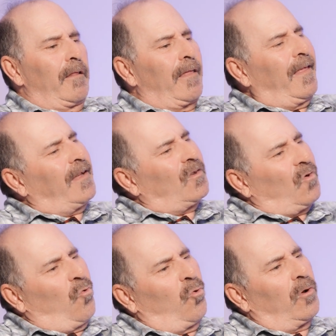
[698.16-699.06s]
they think it's
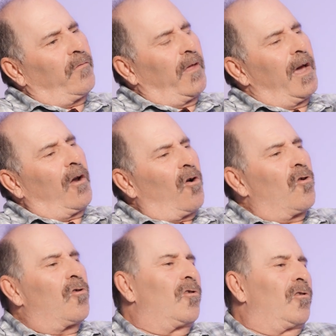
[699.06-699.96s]
cool if they get
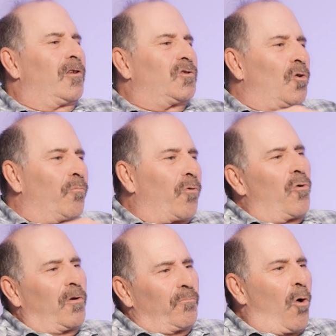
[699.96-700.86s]
hurt, and they show
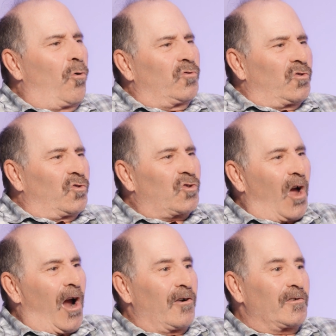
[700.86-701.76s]
broken bones and
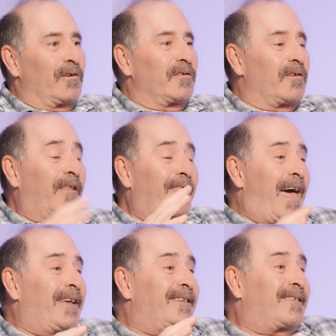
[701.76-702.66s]
scars, and I was like,
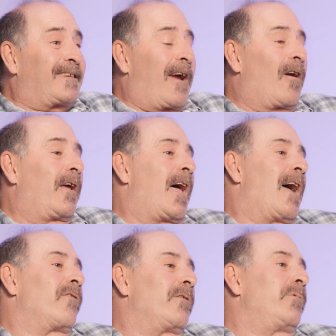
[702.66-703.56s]
that is scaring
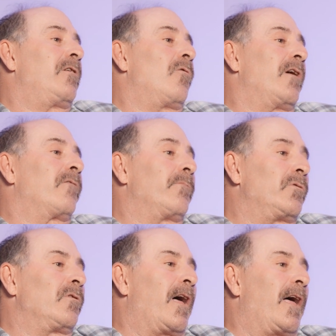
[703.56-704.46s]
everybody away from
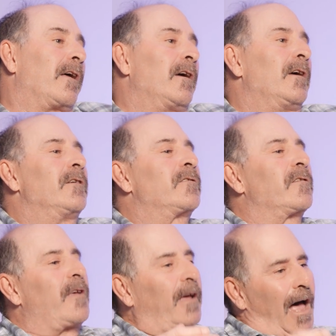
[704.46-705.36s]
bootleg. So
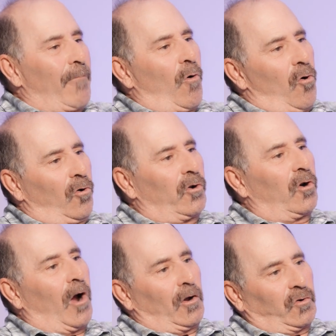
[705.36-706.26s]
it's like, I'm
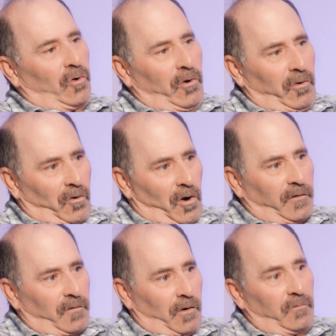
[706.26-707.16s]
older, I'll show you the
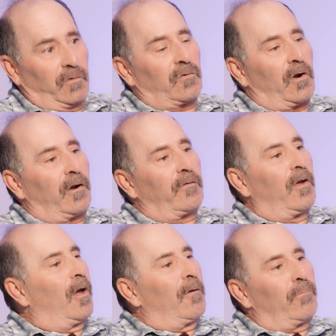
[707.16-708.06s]
cross-country trails.
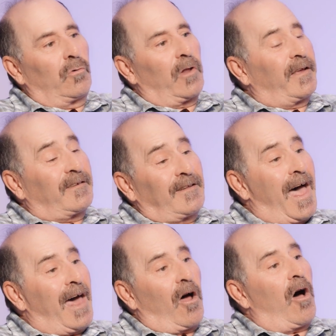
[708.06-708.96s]
Bootleg's
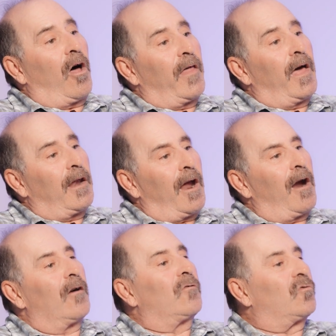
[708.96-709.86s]
not all that
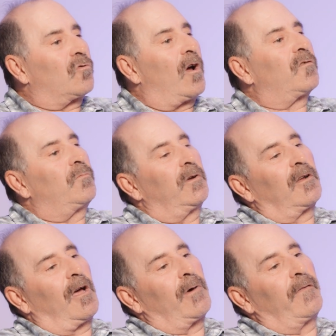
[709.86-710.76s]
gnar. Trust me
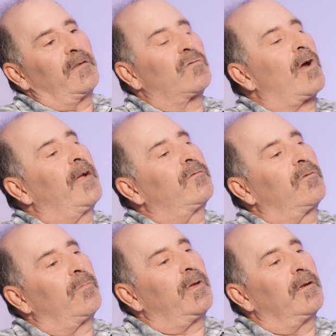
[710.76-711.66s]
and come on these rides
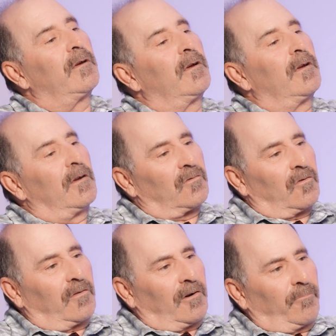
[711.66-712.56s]
with me. So
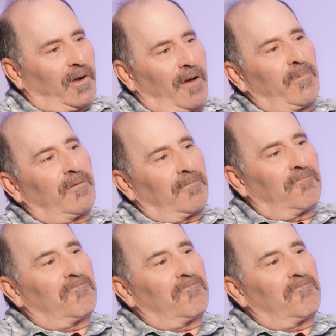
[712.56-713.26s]
they're becoming